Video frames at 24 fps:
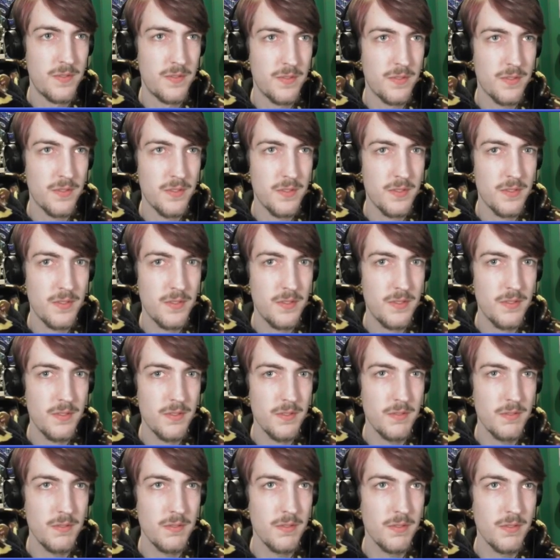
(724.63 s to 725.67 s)

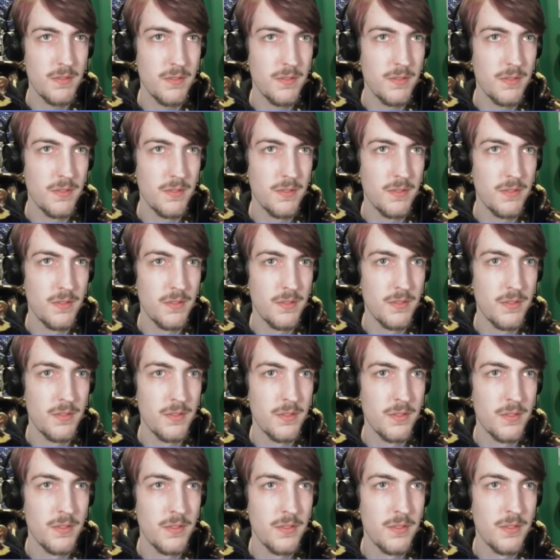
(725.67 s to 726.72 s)

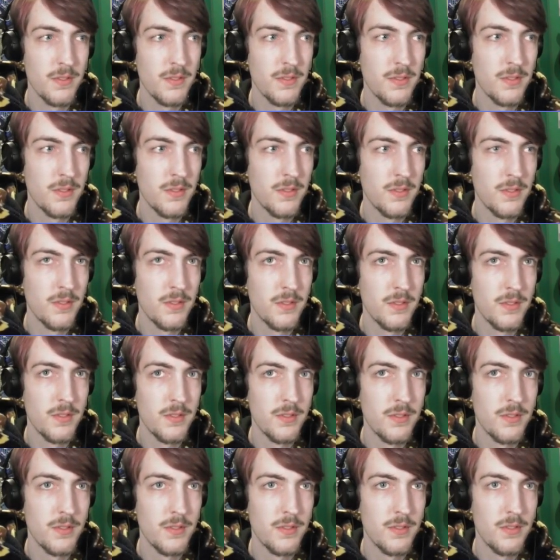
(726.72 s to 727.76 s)

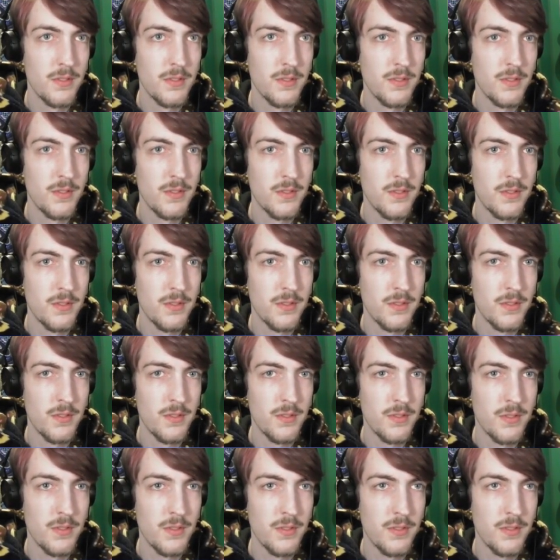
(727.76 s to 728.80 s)

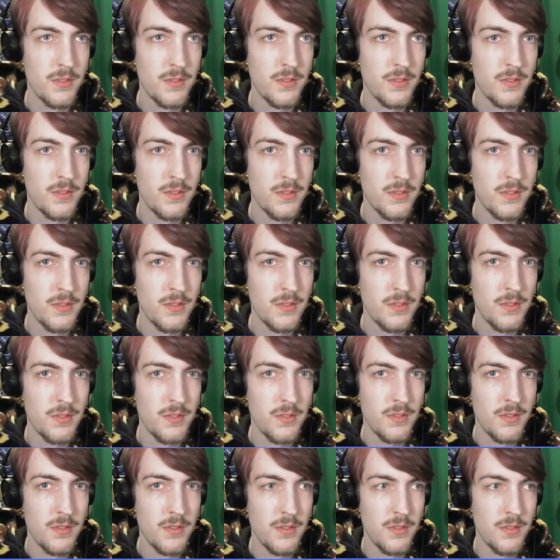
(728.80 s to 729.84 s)

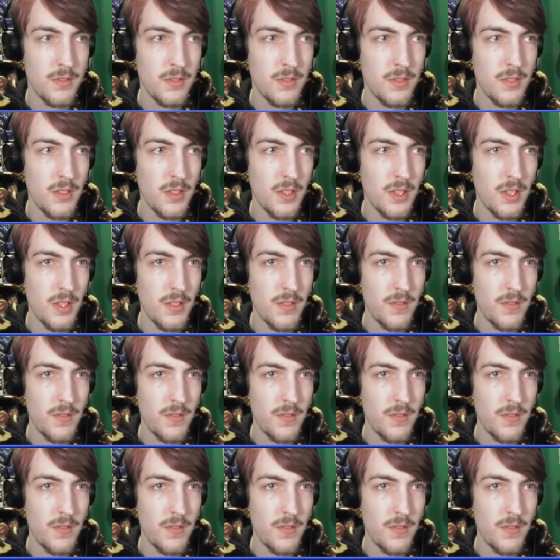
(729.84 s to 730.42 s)
[no speech]